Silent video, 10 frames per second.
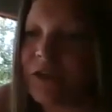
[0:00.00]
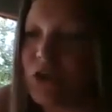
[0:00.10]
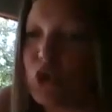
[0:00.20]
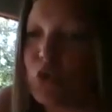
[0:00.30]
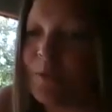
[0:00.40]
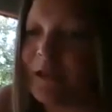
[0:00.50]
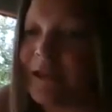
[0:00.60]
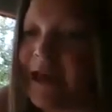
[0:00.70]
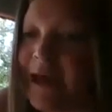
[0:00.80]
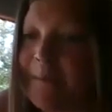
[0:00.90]
Goop
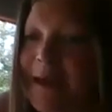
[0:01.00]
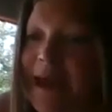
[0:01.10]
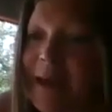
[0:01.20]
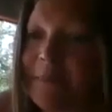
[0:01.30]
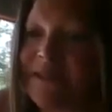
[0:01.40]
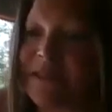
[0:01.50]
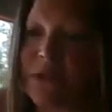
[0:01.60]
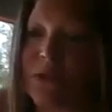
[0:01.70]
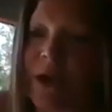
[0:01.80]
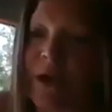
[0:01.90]
Lab
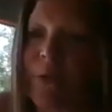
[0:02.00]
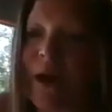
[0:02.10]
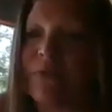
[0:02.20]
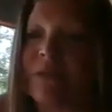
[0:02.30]
episode around